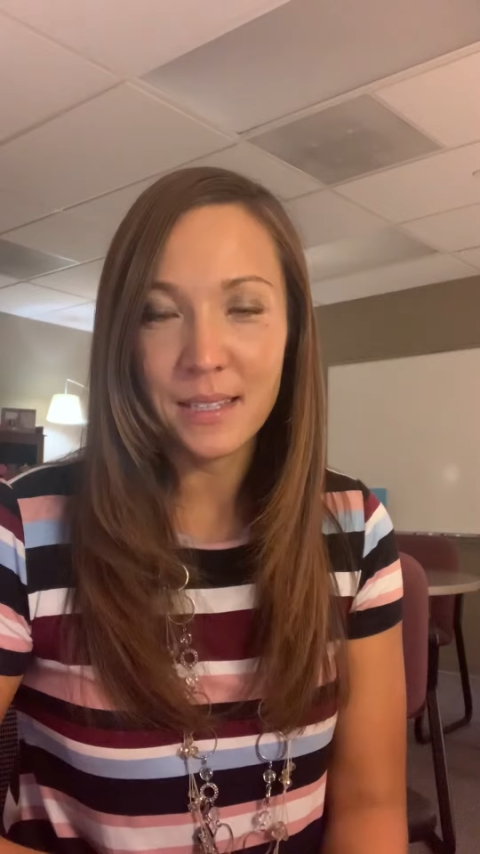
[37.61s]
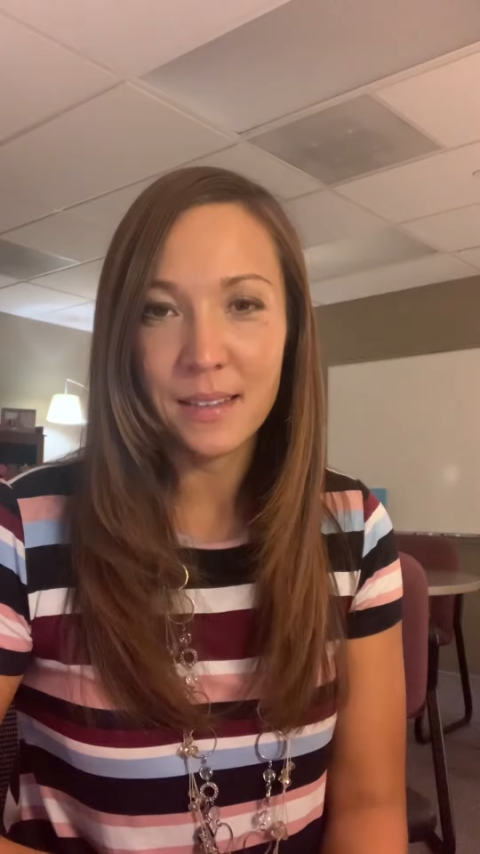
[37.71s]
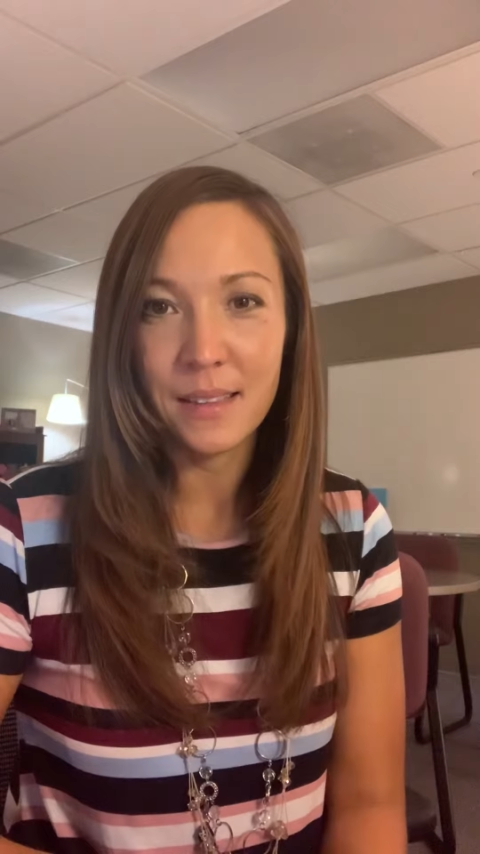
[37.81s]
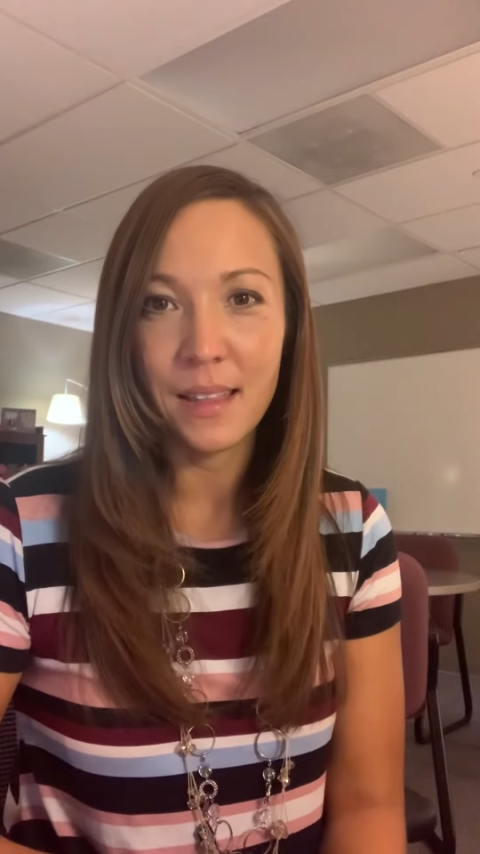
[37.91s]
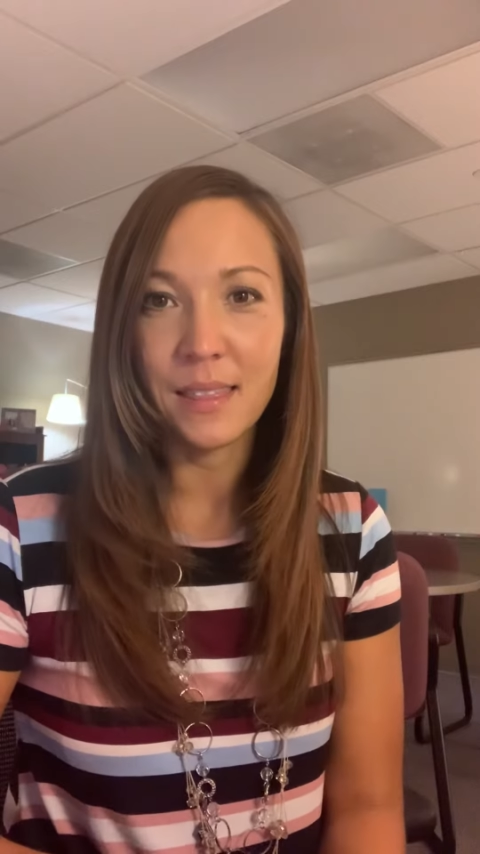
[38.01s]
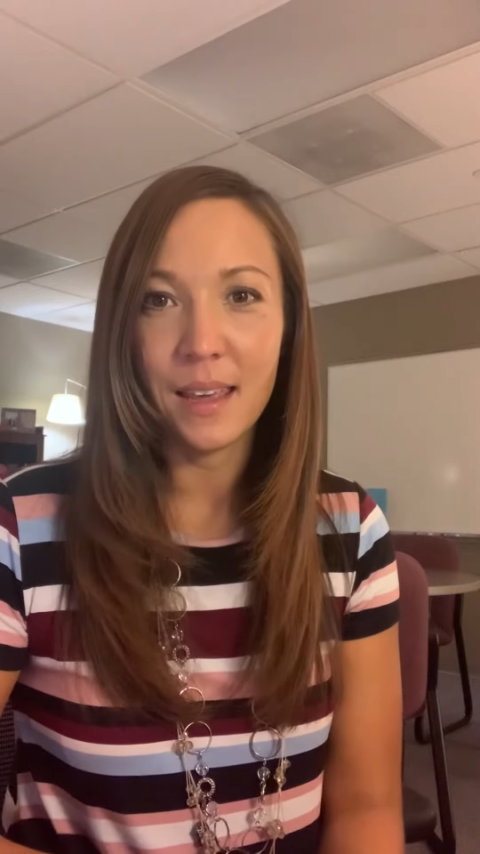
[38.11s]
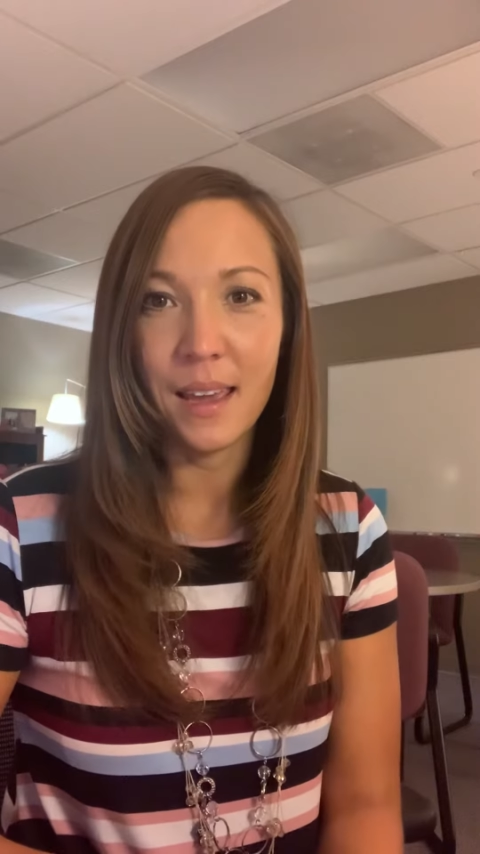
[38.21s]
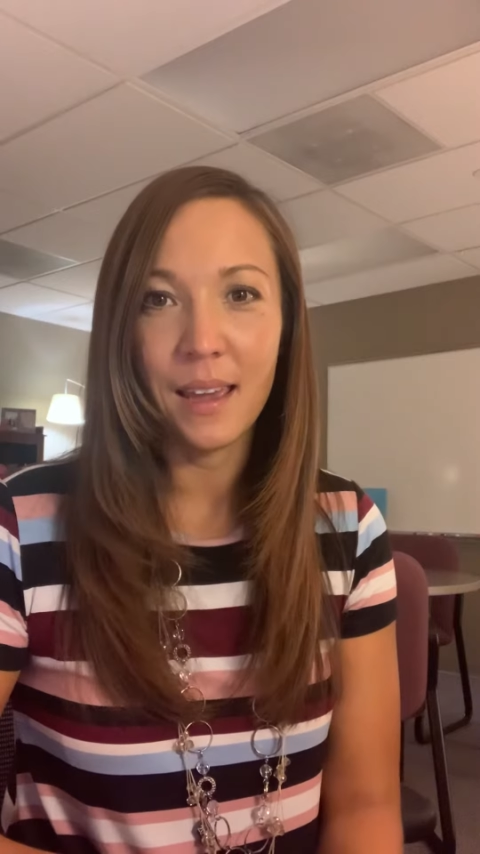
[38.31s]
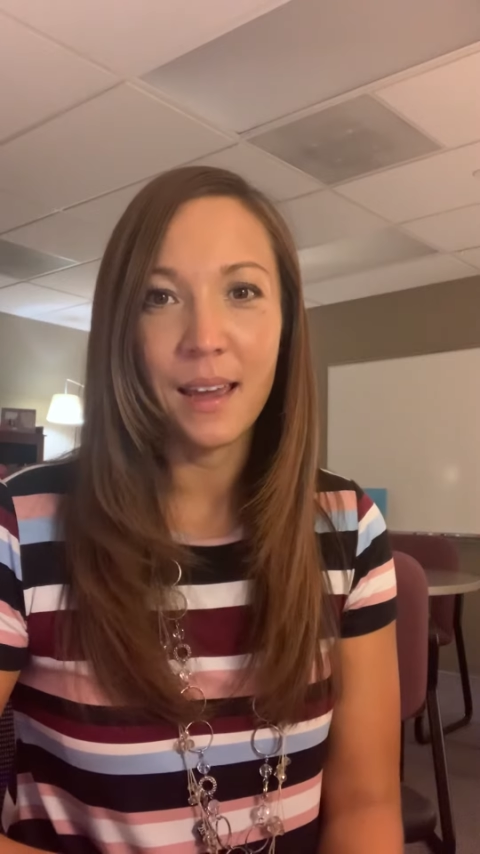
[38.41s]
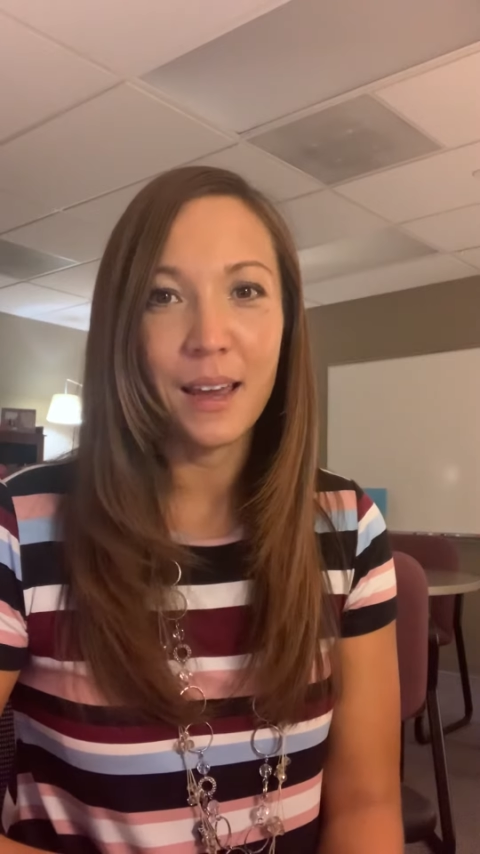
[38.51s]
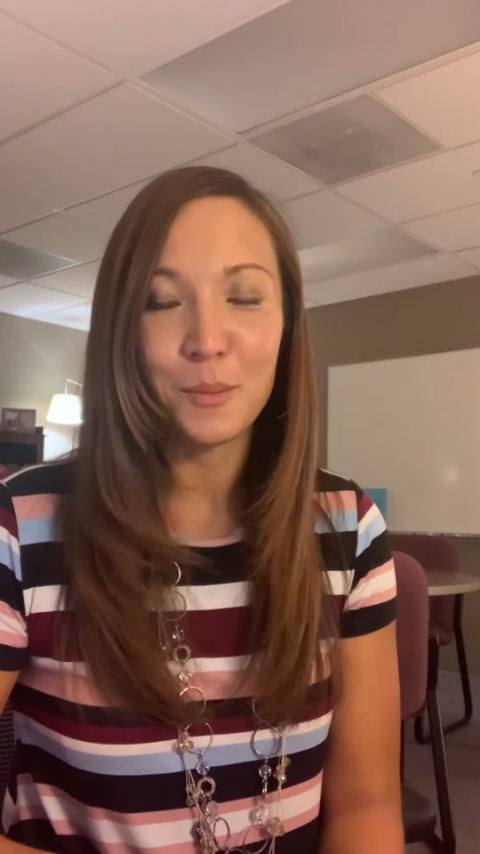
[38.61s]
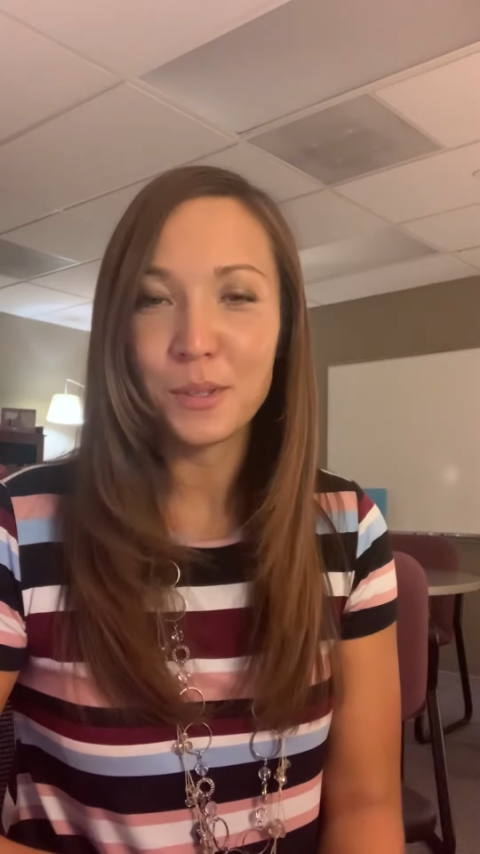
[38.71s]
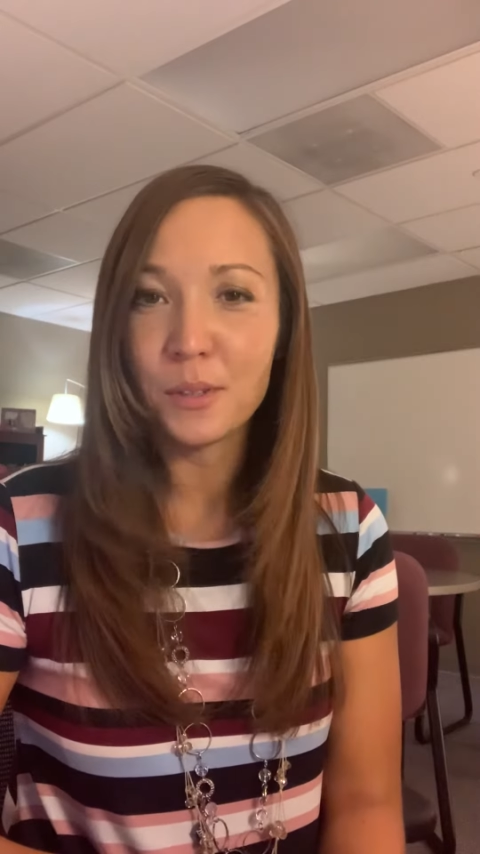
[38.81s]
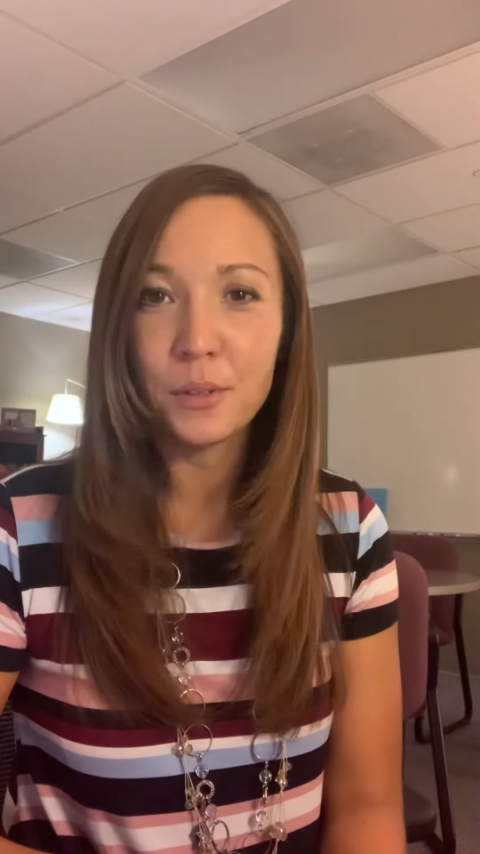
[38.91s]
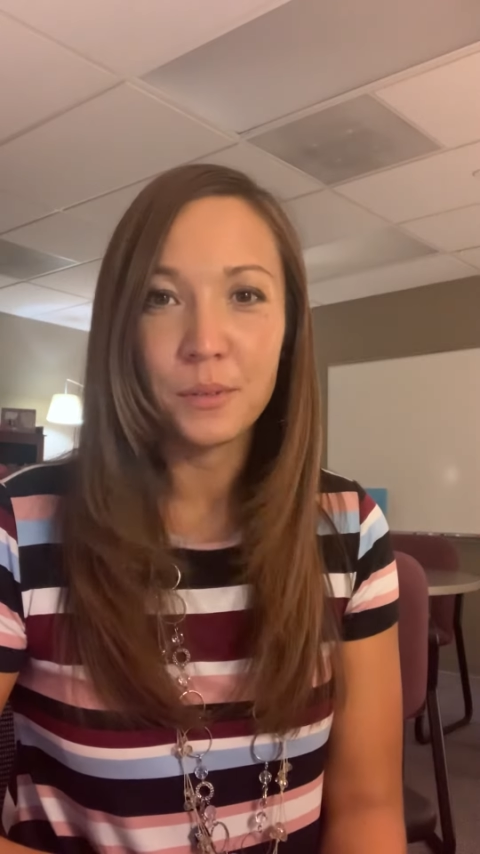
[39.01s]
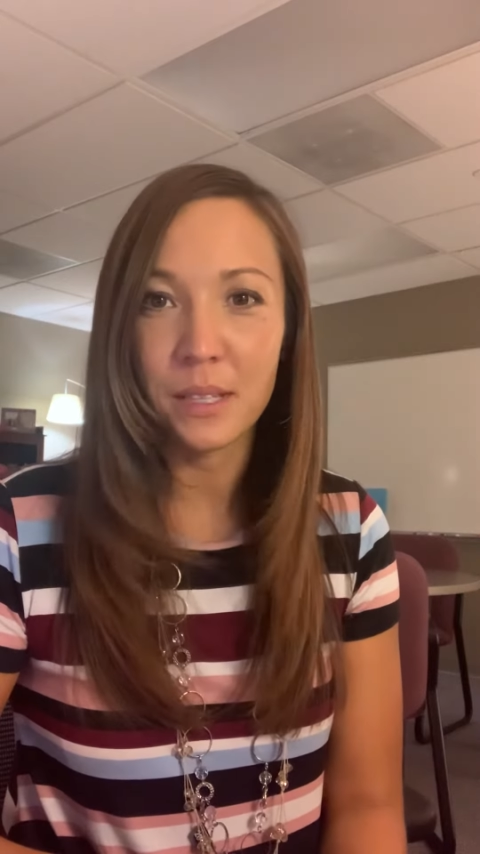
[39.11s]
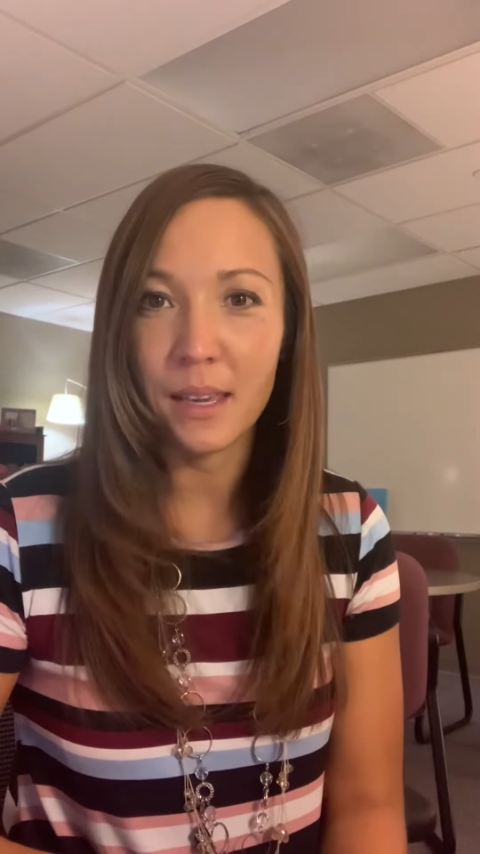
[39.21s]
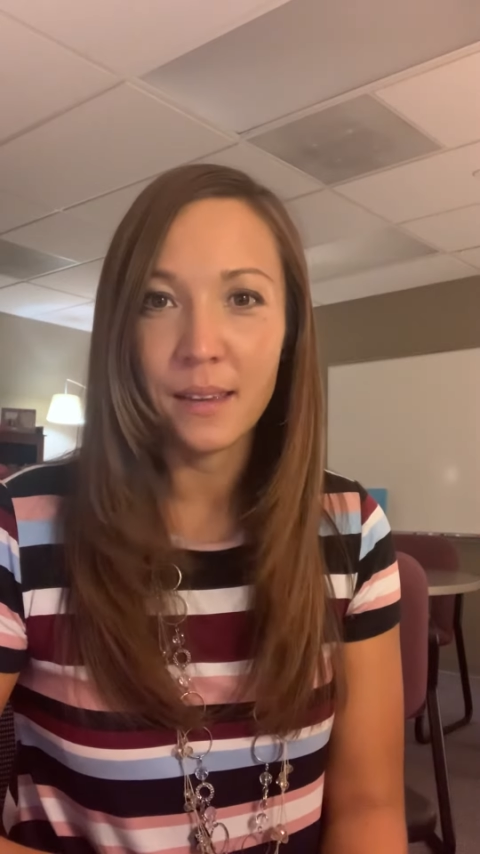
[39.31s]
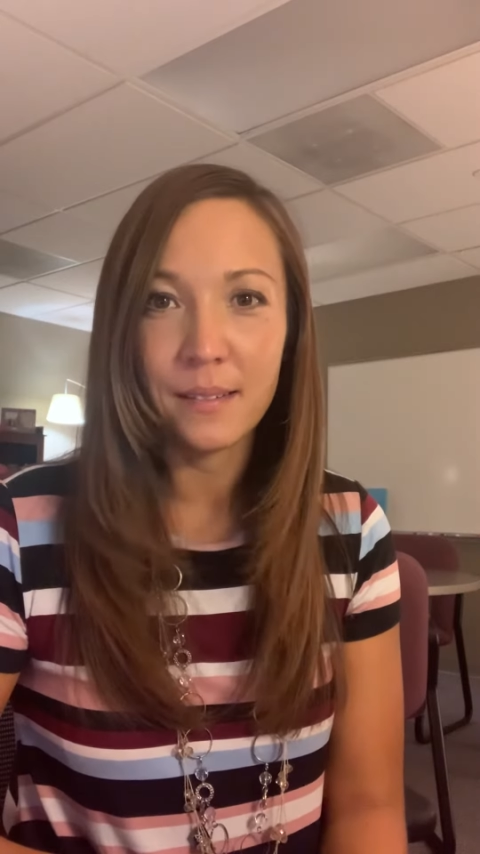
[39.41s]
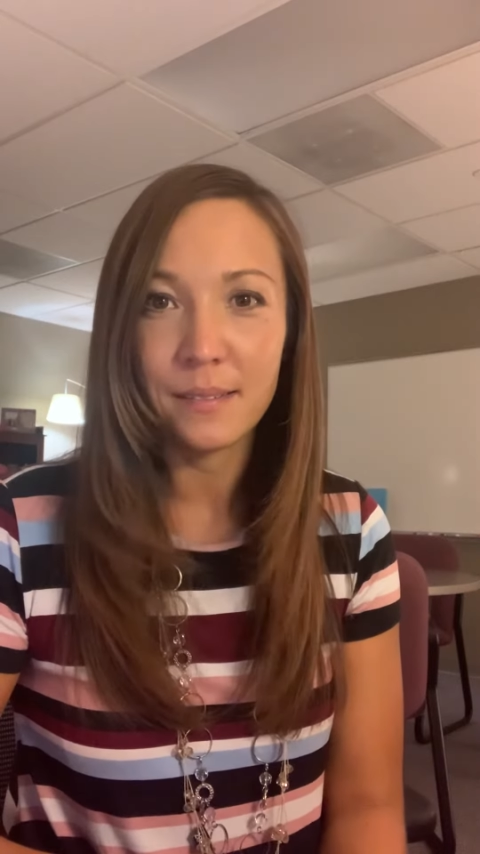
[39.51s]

that they absolutely